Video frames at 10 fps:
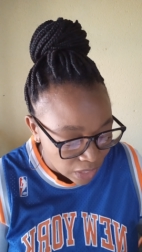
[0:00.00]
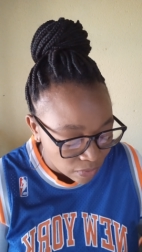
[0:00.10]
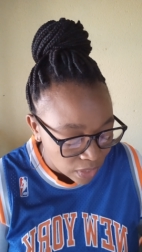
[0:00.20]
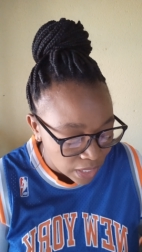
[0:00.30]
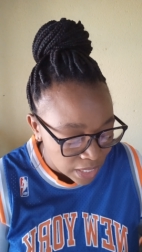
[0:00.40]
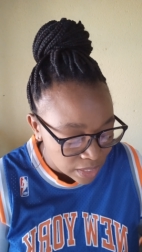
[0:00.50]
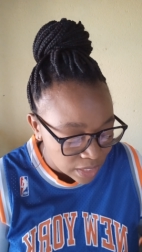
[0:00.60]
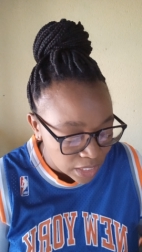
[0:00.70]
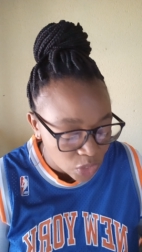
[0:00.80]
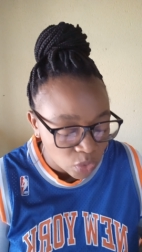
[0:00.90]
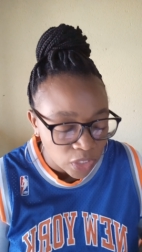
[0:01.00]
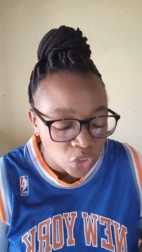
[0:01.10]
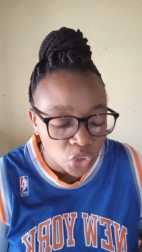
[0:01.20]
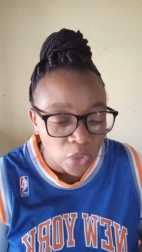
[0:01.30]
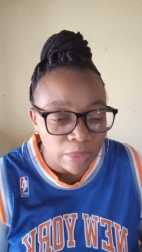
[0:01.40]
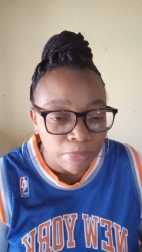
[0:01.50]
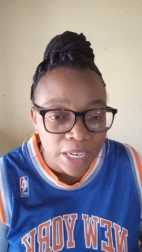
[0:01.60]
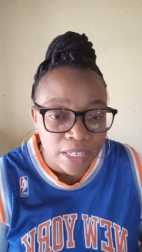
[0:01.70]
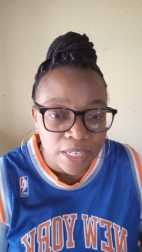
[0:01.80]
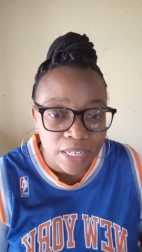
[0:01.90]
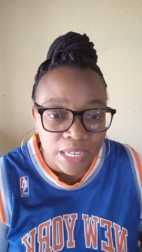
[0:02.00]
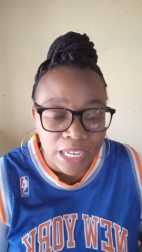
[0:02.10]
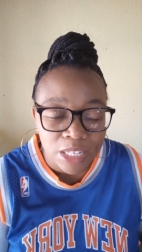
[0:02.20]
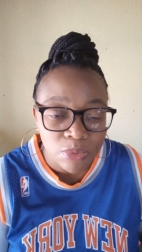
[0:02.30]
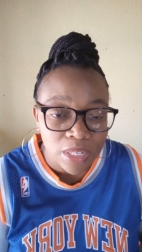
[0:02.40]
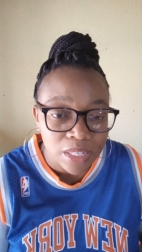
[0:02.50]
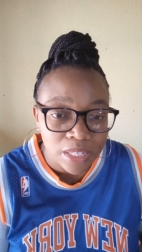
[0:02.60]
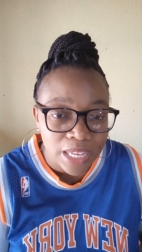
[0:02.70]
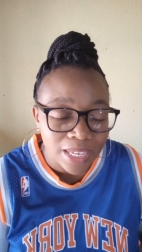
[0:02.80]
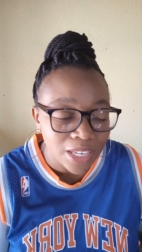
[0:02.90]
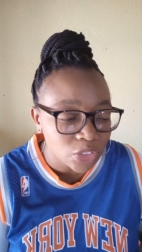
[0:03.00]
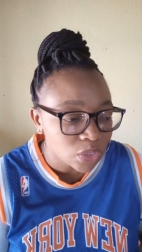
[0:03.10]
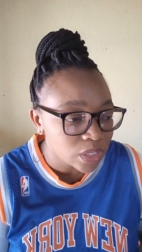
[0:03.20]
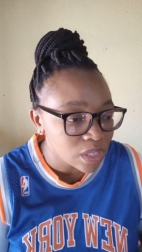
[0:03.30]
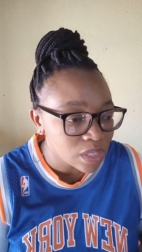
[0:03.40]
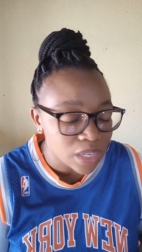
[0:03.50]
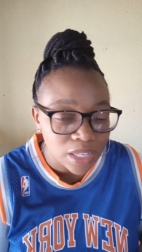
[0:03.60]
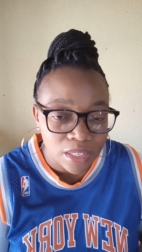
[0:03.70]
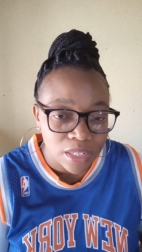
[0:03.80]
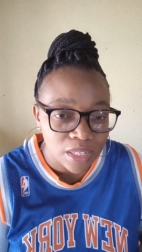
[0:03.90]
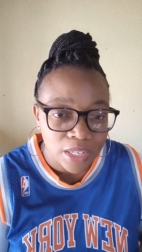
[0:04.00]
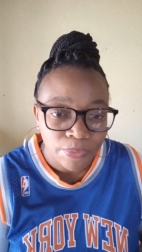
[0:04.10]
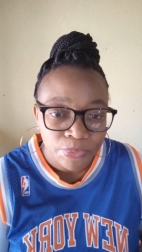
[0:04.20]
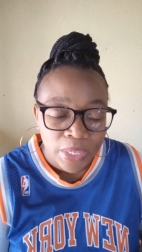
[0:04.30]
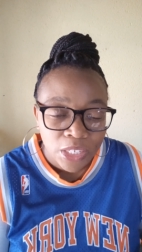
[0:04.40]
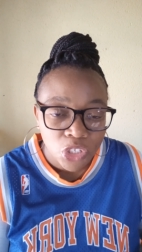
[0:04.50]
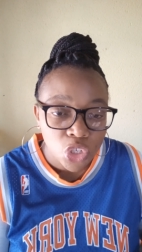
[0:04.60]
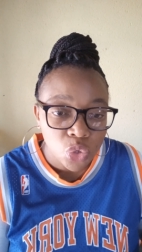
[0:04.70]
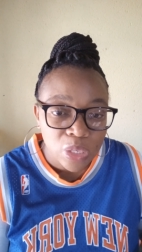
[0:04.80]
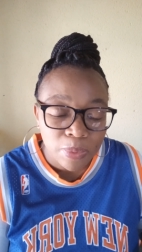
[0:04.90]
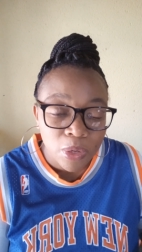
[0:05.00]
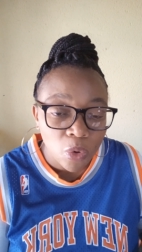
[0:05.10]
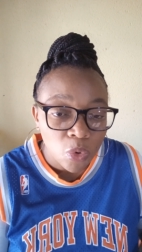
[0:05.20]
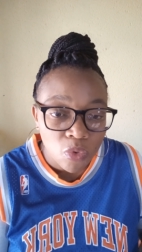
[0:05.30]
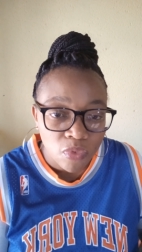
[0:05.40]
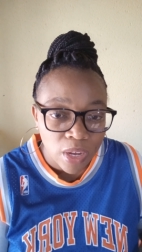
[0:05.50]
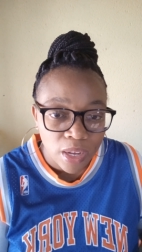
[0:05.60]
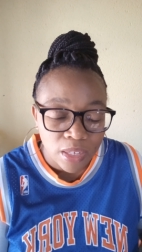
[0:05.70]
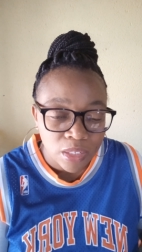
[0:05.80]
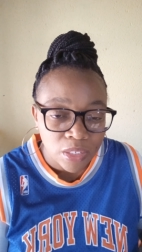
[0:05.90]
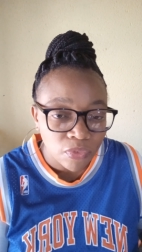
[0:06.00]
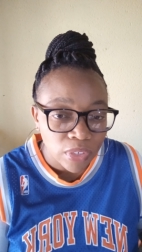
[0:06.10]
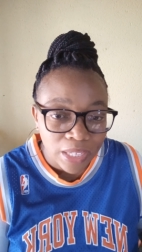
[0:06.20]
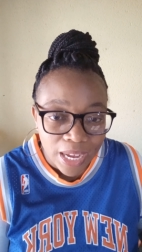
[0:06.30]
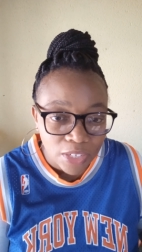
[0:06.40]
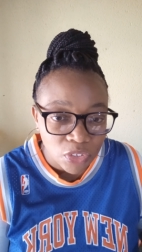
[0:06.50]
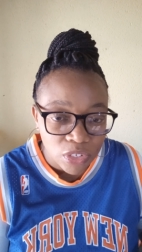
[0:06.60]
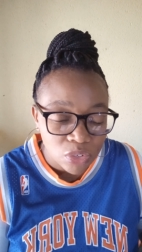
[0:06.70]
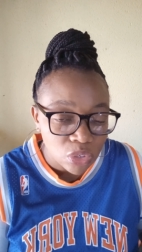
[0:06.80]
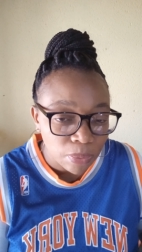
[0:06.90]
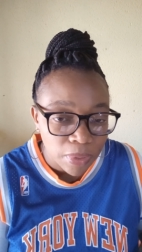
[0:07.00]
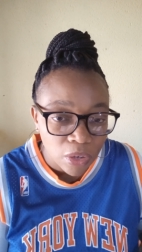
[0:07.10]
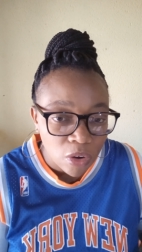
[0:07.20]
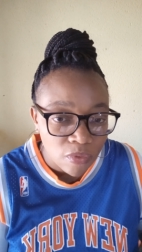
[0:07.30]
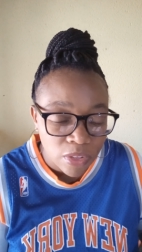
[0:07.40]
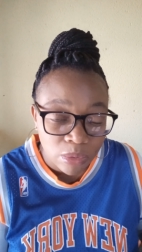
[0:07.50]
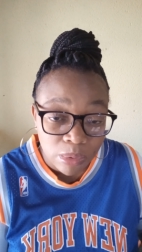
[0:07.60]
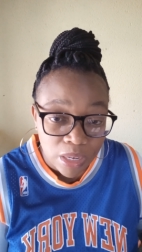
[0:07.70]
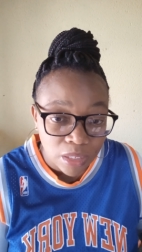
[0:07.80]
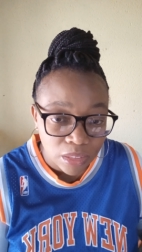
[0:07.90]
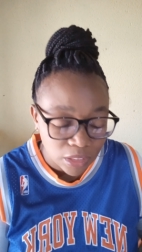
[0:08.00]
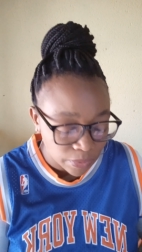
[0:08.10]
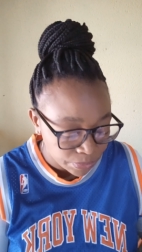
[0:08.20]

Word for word: even as it is we're enduring patiently as we are seeing natural disasters just sweeping over different countries, sweeping over the world.